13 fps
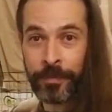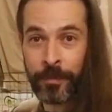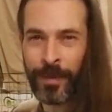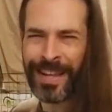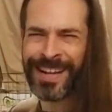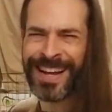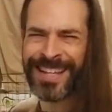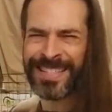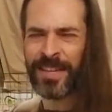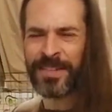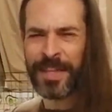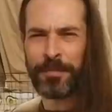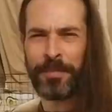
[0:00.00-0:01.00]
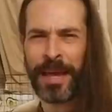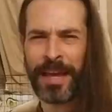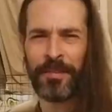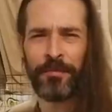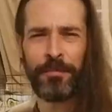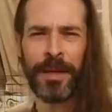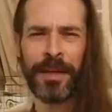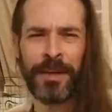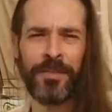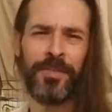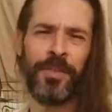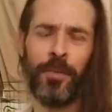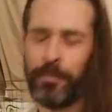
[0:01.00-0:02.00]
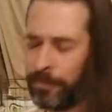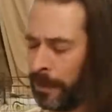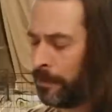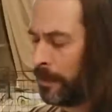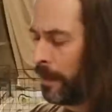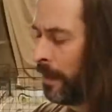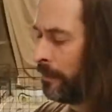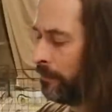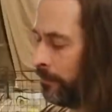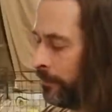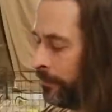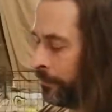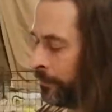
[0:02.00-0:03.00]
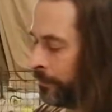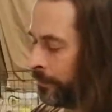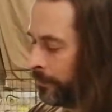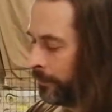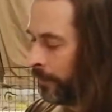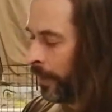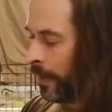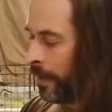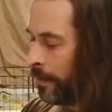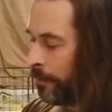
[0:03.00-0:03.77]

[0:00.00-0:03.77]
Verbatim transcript: Well, that kind of sounds like Bay of Pigs, so maybe not. Okay.